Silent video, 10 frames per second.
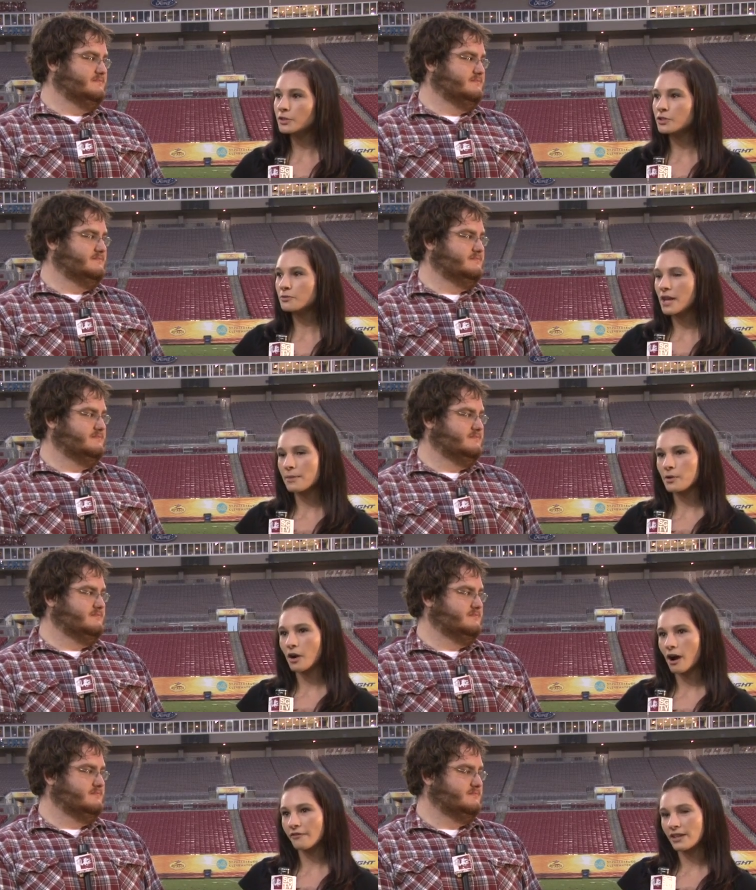Speaker 1: would you name your
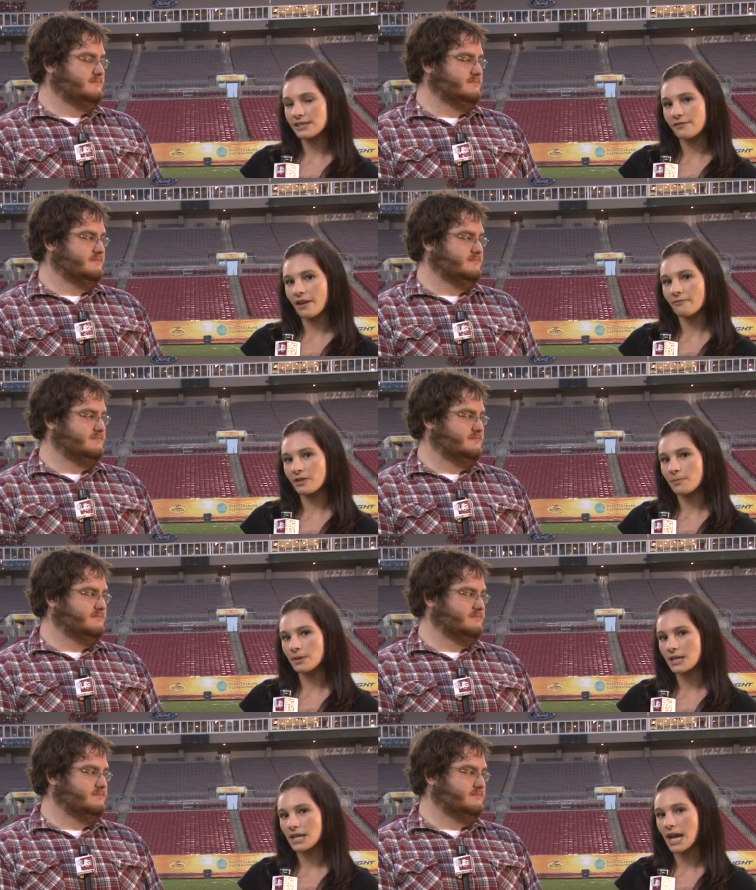offensive
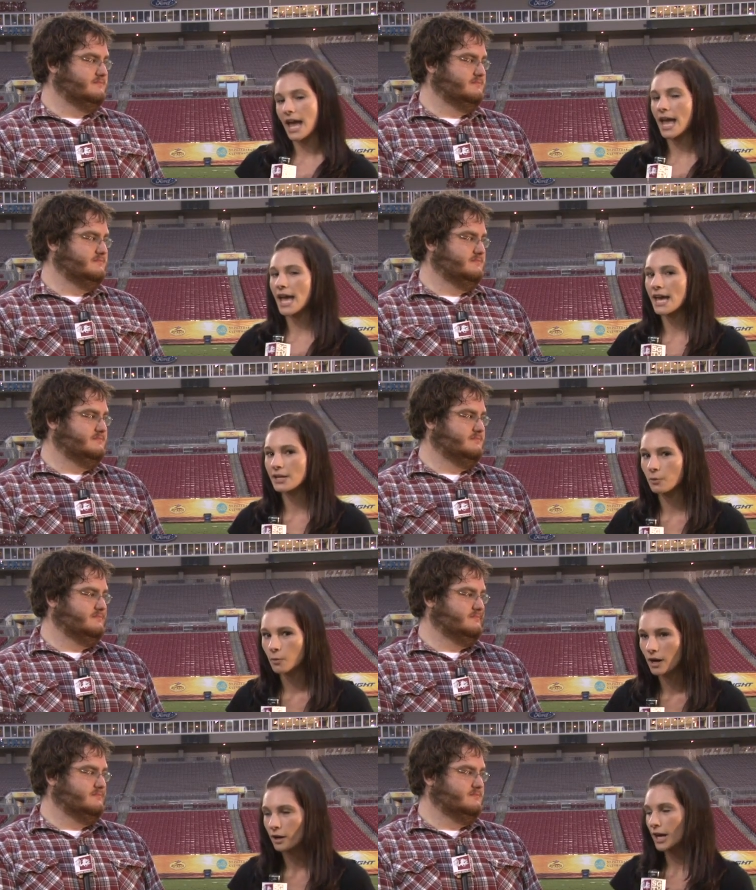MVP, and
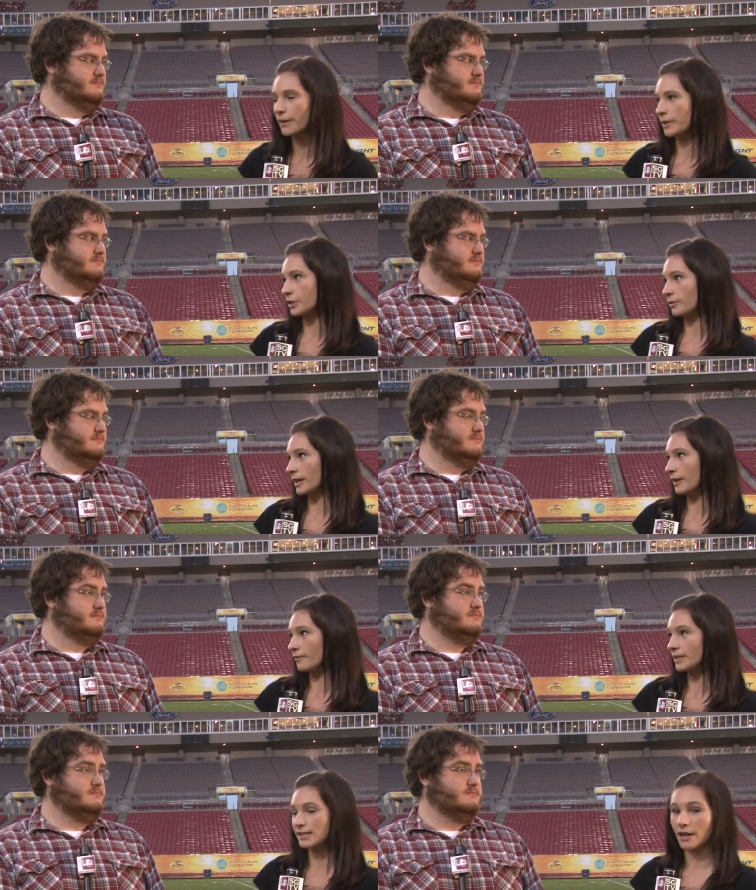what grade would you give
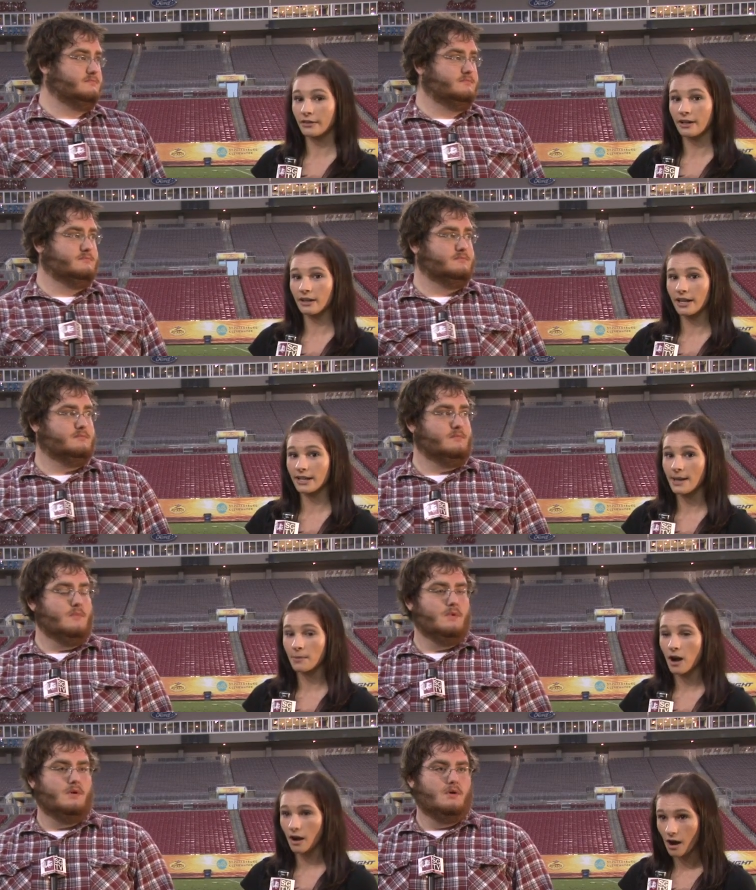the South Carolina
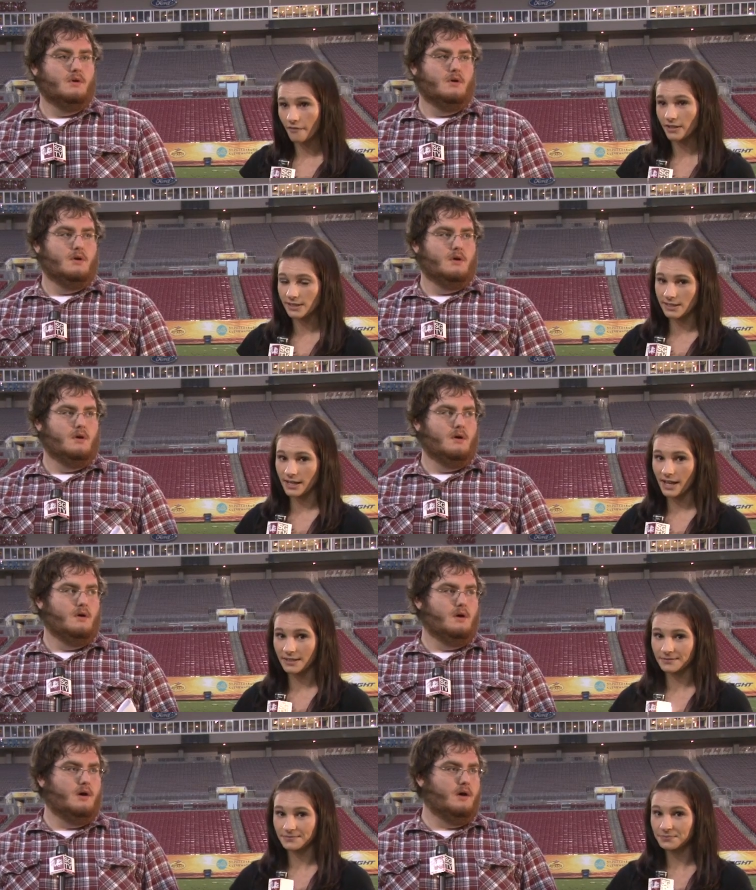Gamecock offense today?
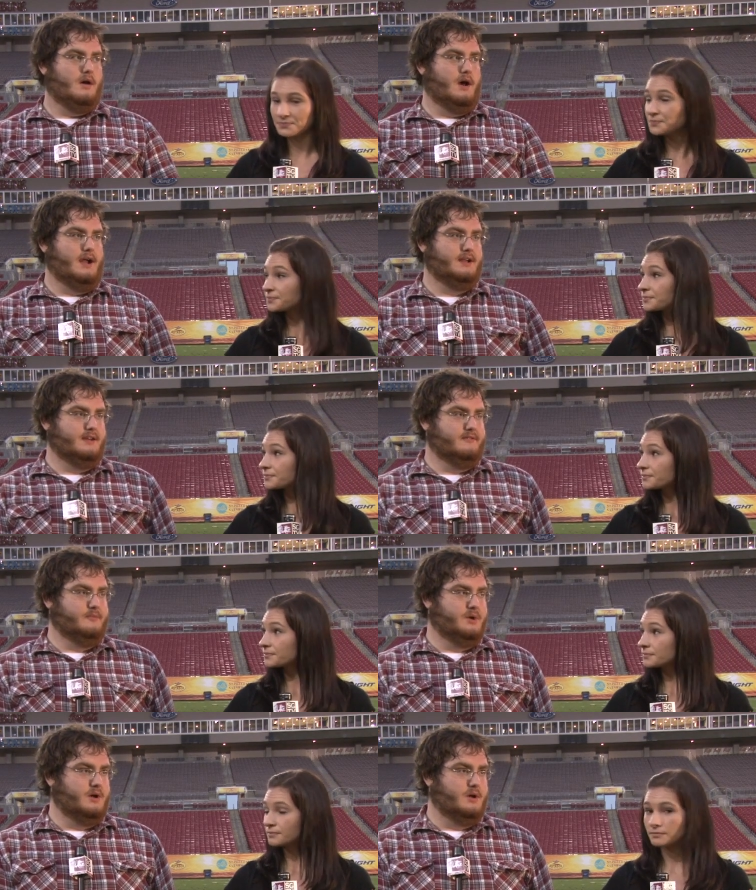
Speaker 2: Uh, I'd give
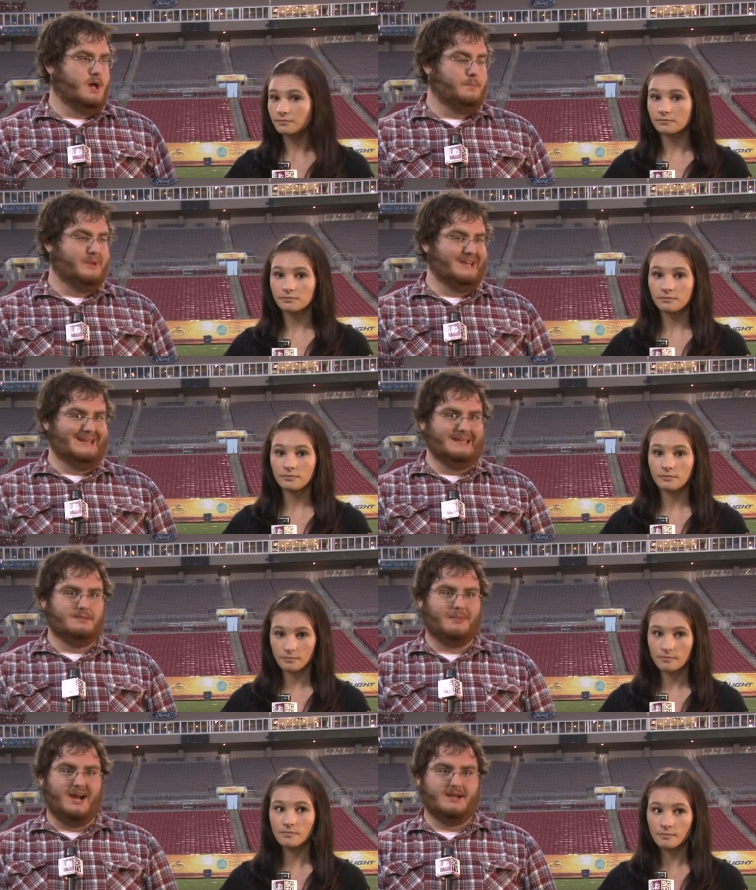them a, a B
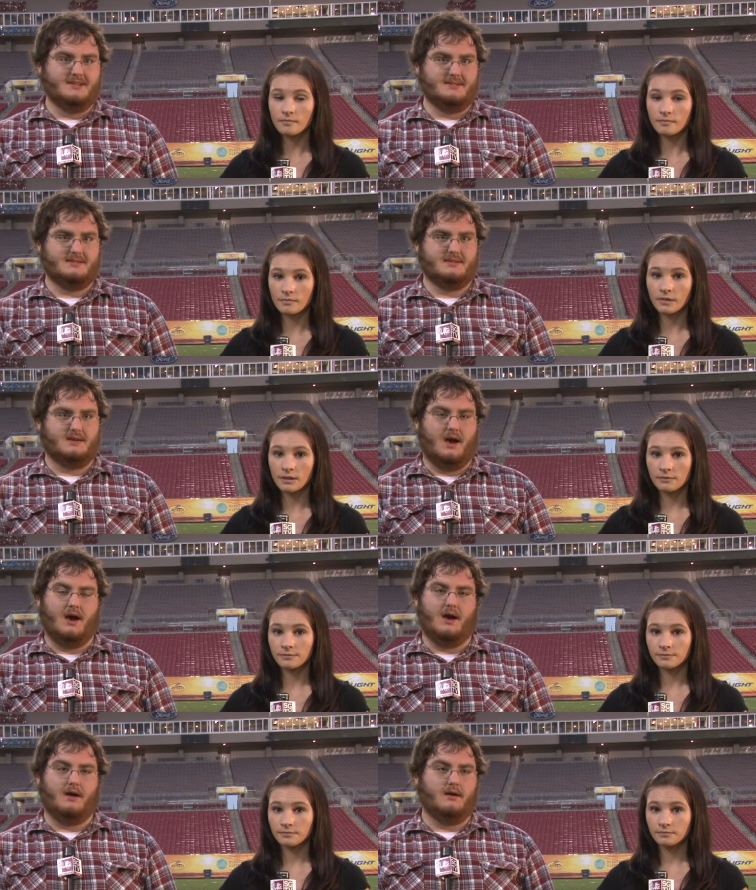minus.
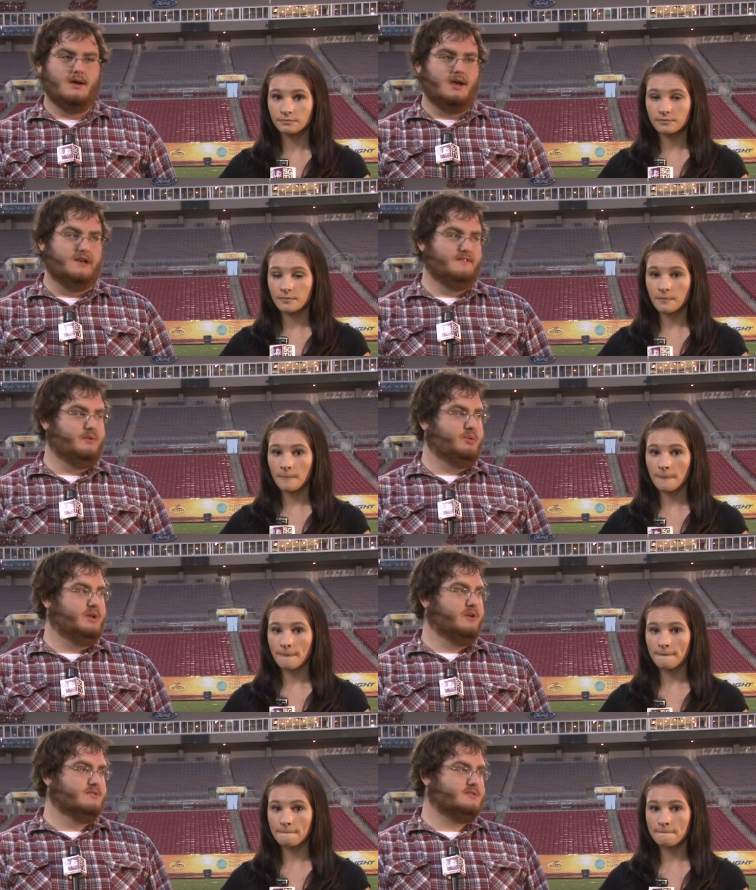Uh,
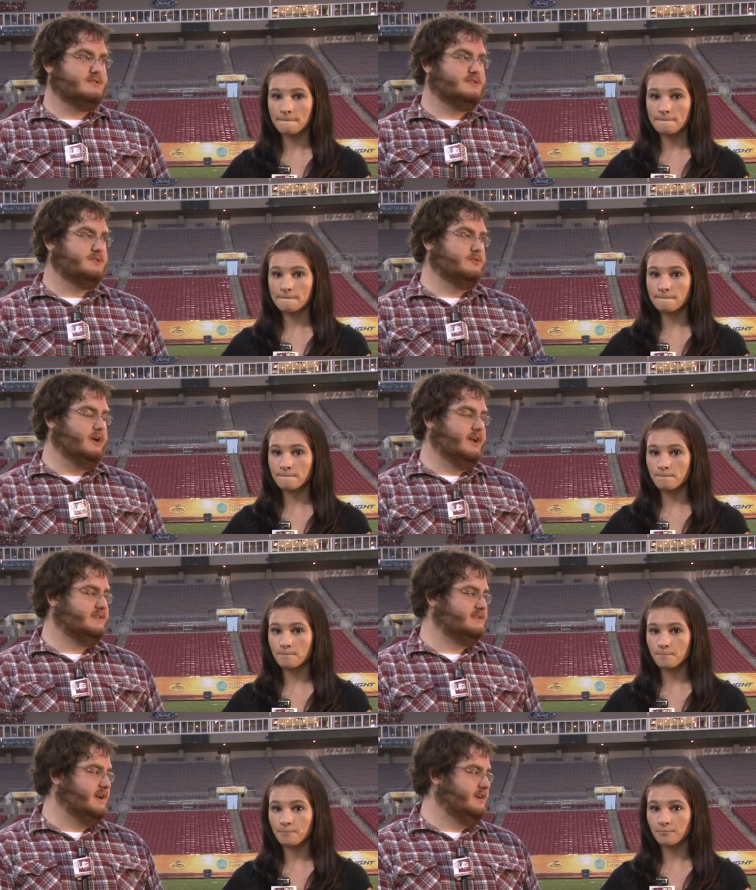MVP goes to Ace
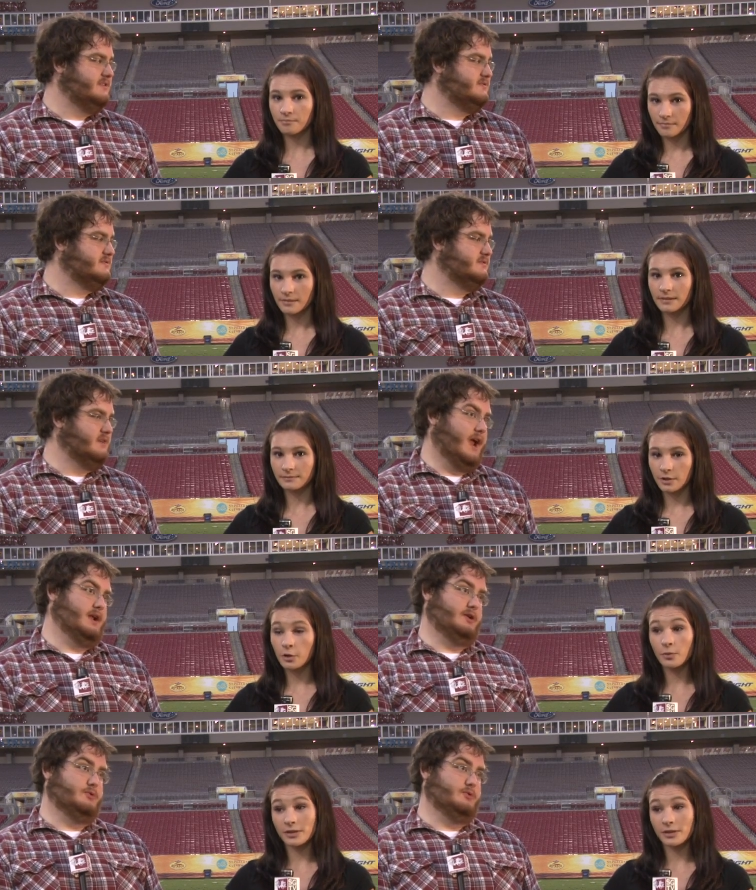Sanders, and